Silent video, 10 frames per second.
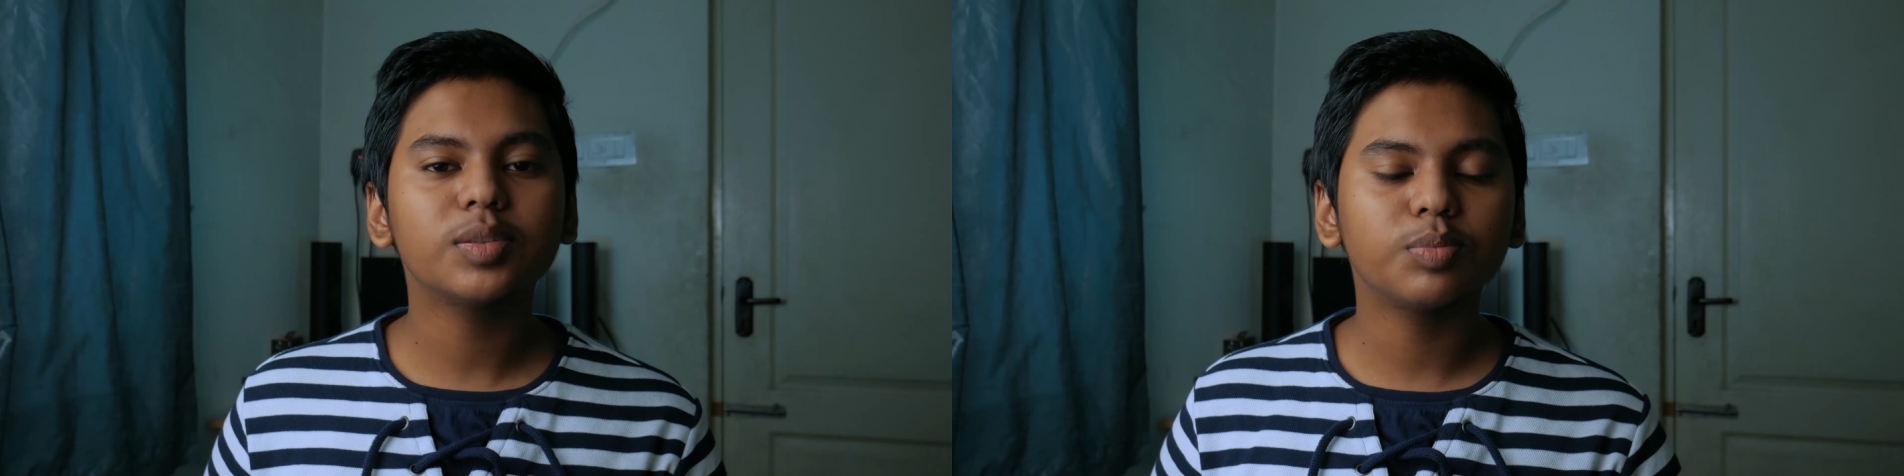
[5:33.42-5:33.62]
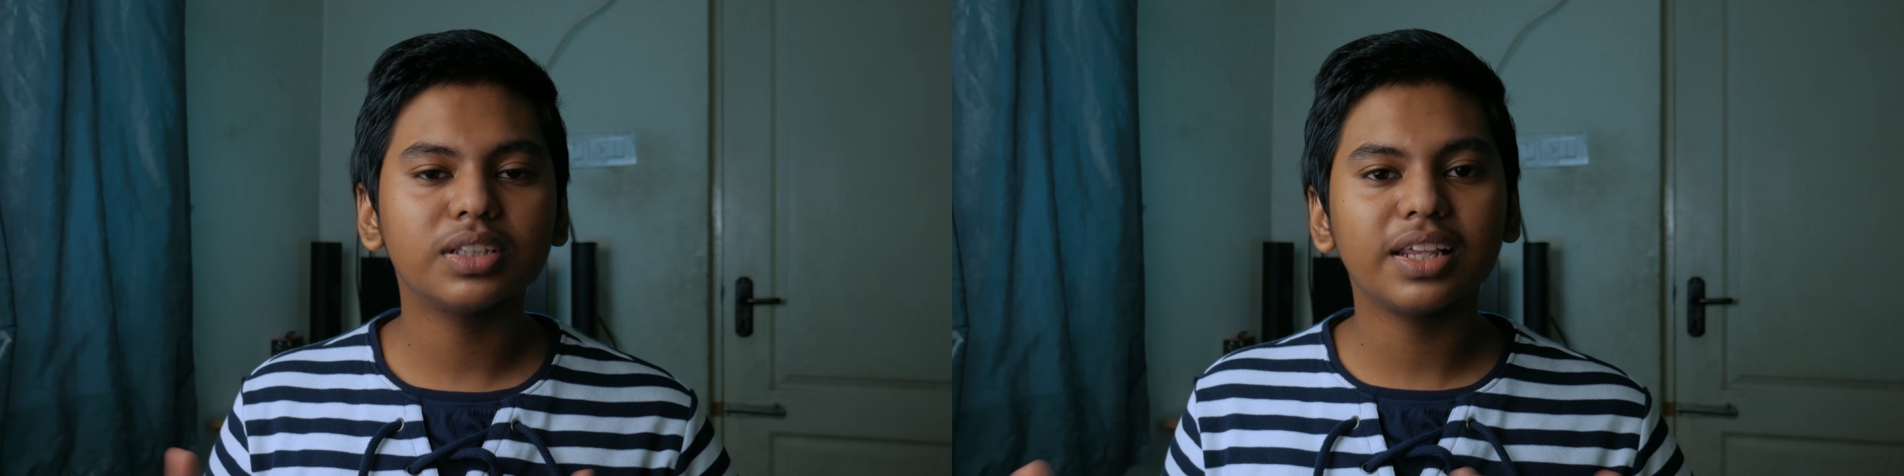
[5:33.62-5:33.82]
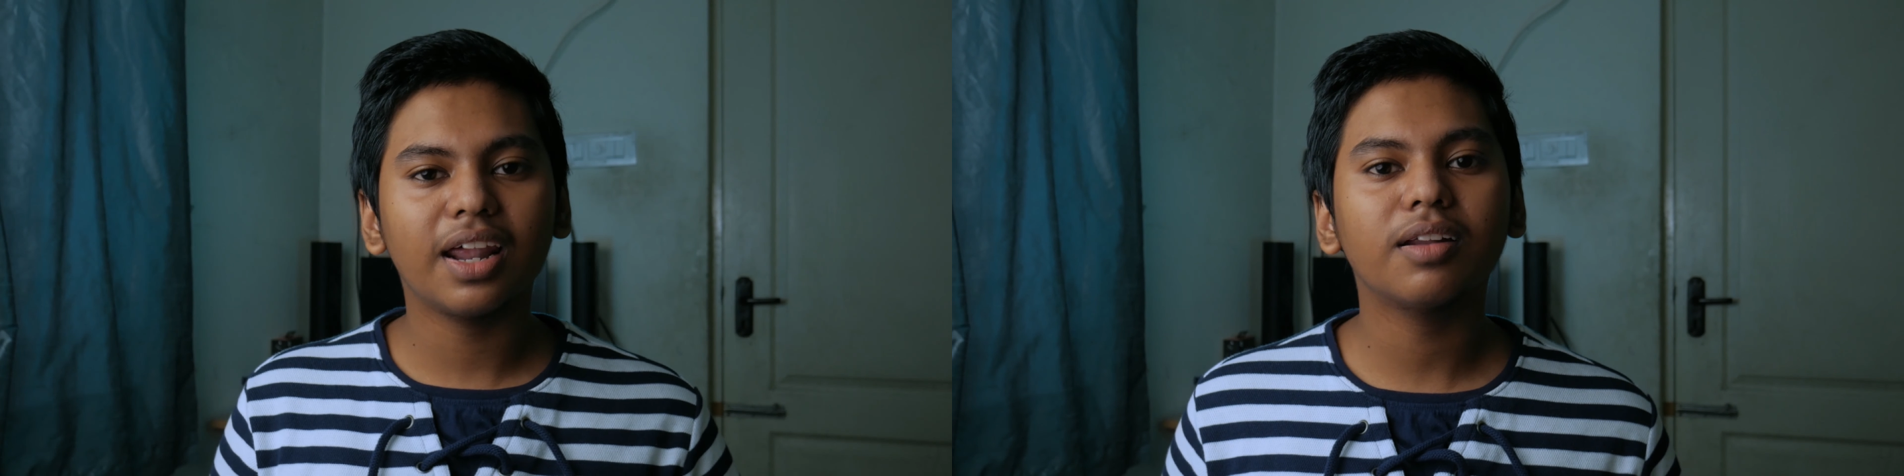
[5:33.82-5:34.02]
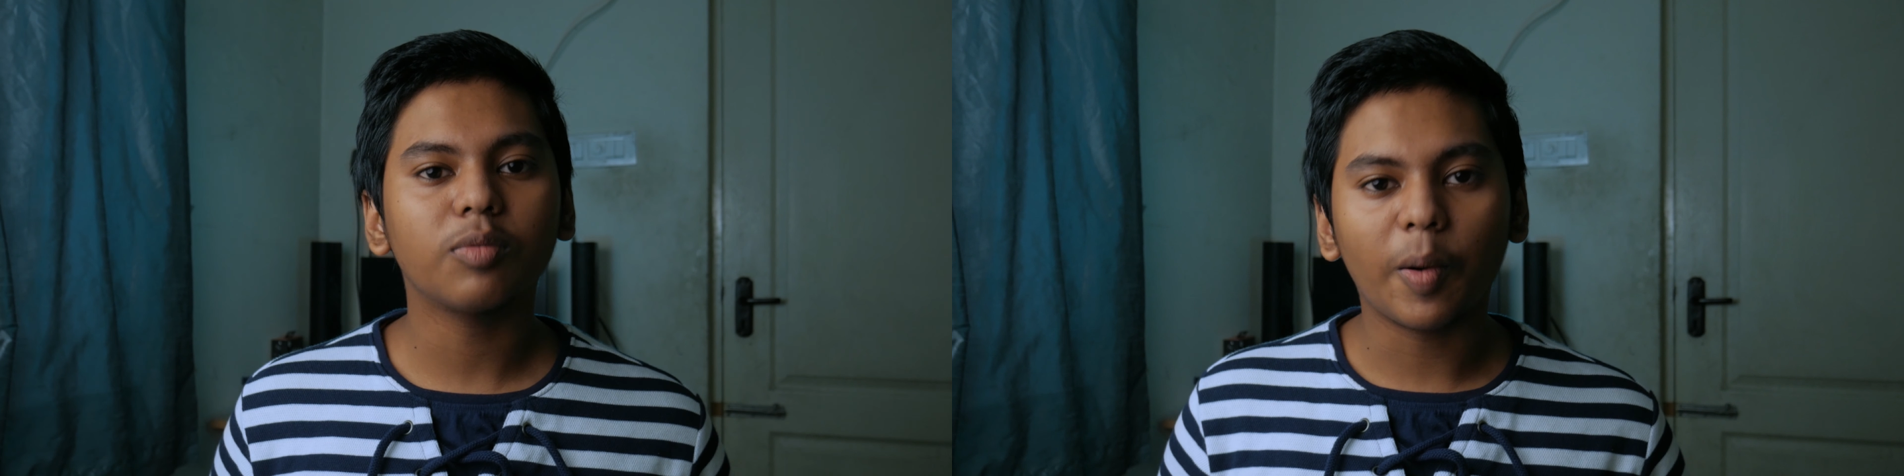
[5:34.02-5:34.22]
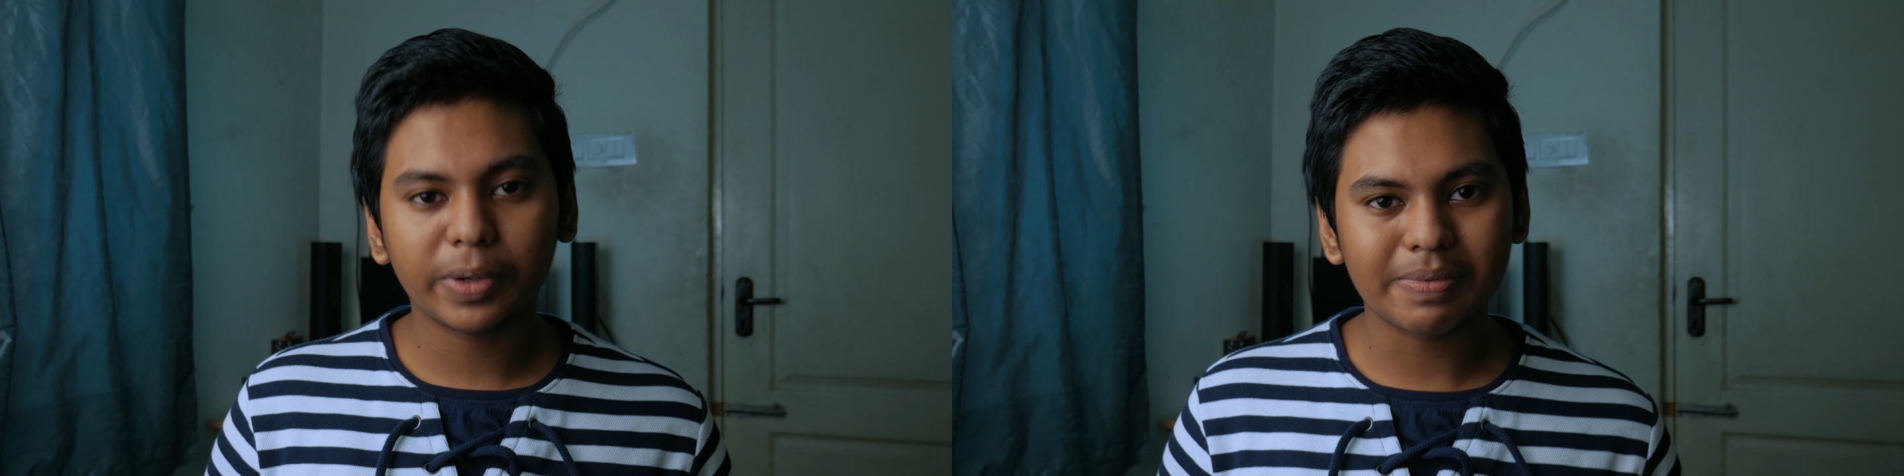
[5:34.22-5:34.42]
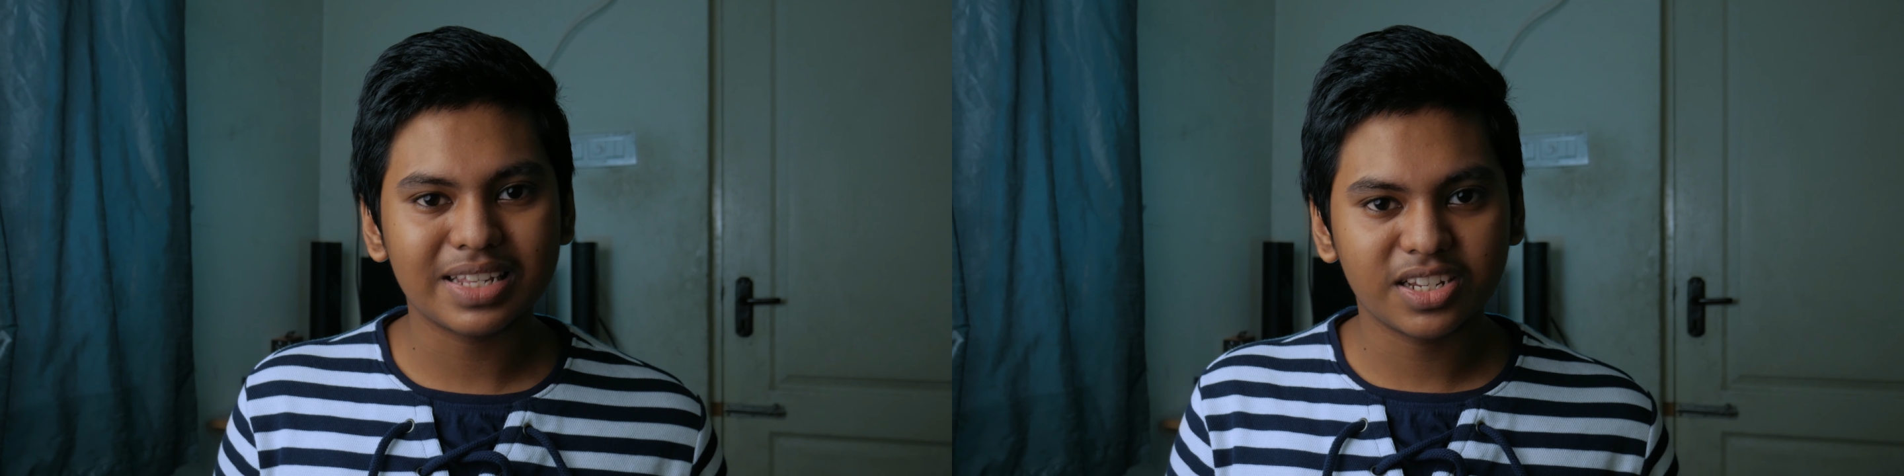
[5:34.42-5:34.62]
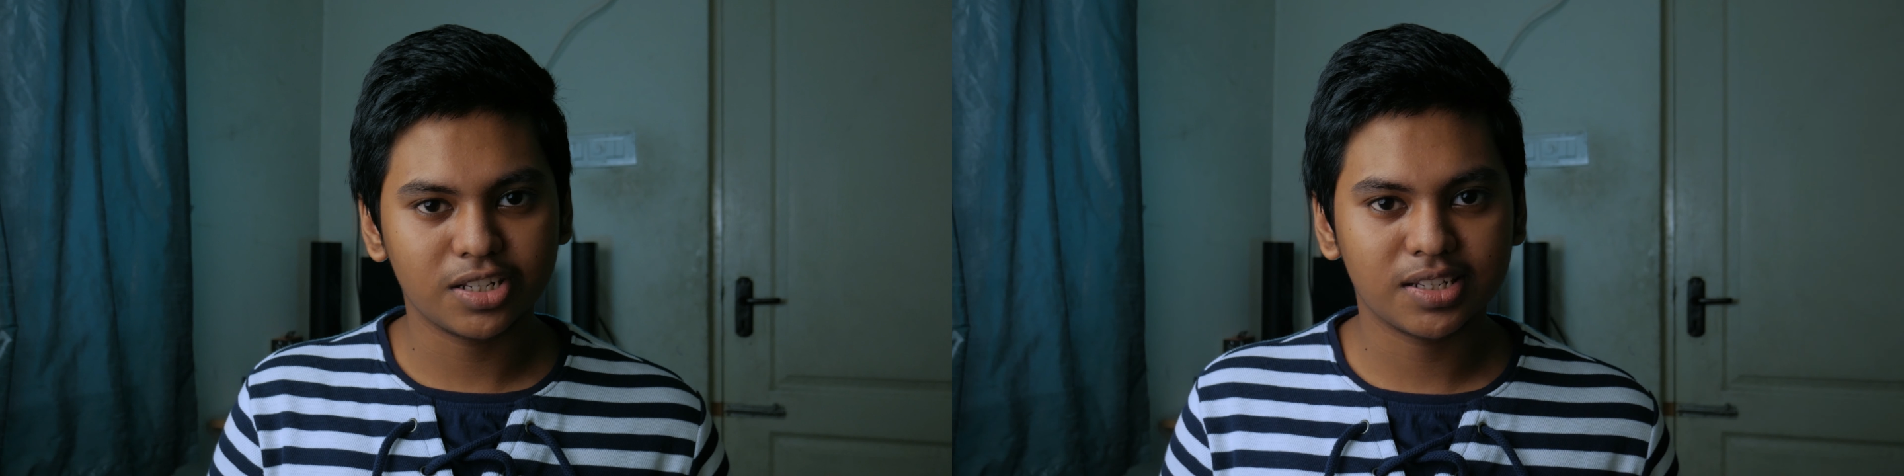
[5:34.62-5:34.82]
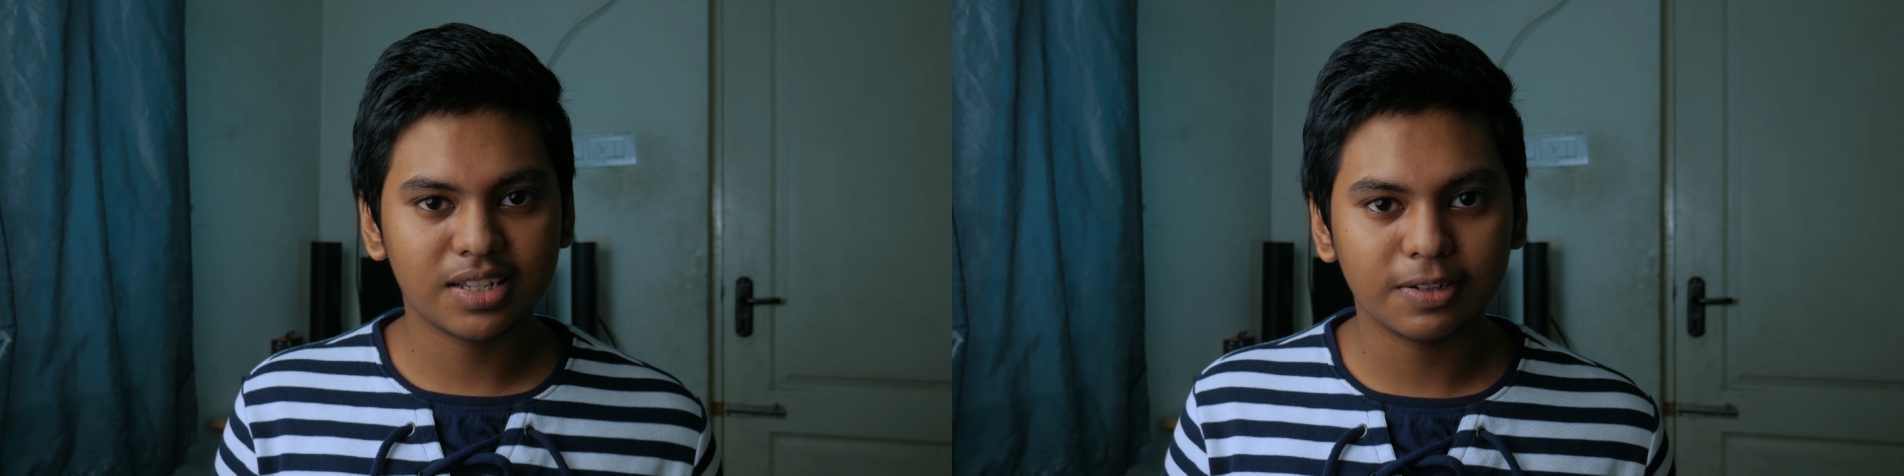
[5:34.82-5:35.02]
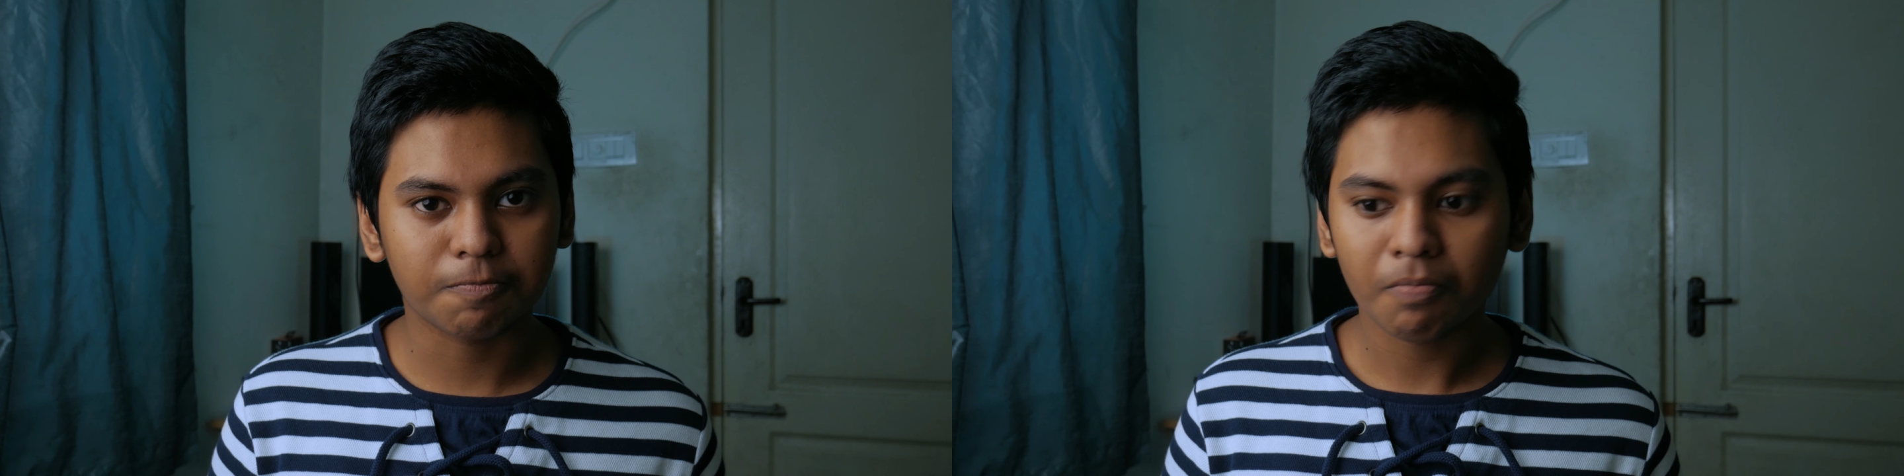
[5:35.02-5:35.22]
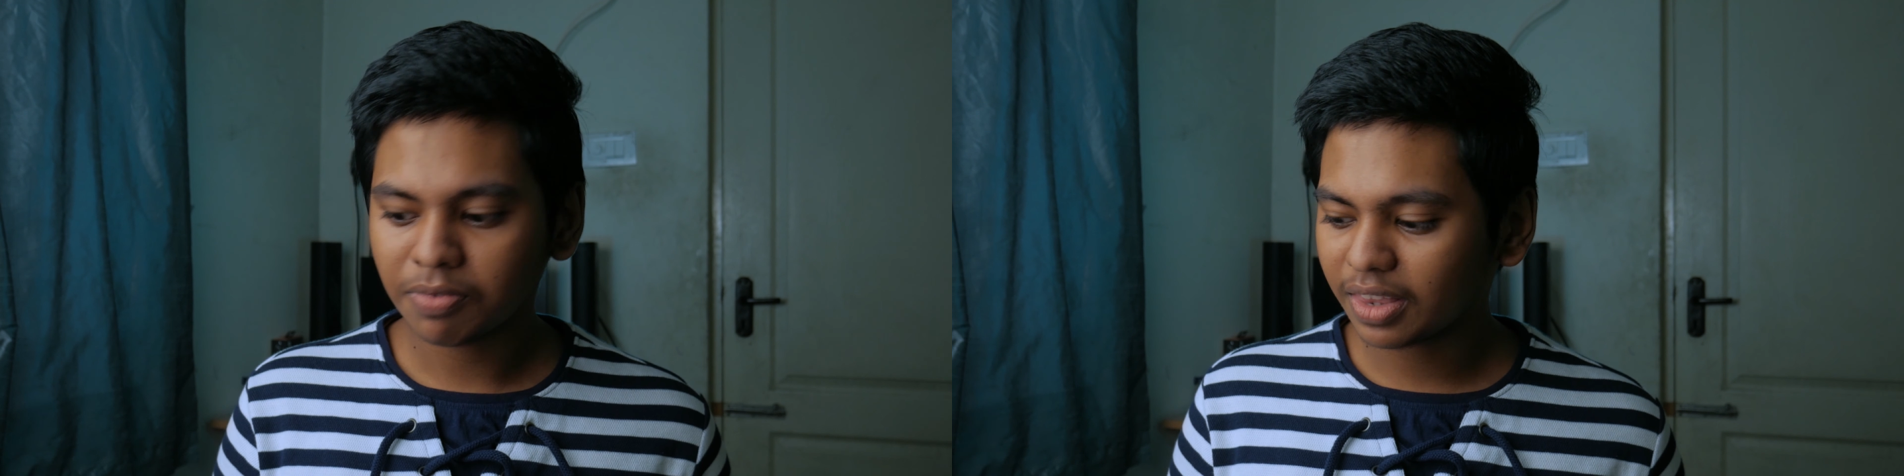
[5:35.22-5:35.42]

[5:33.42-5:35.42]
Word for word: there are optimizations done,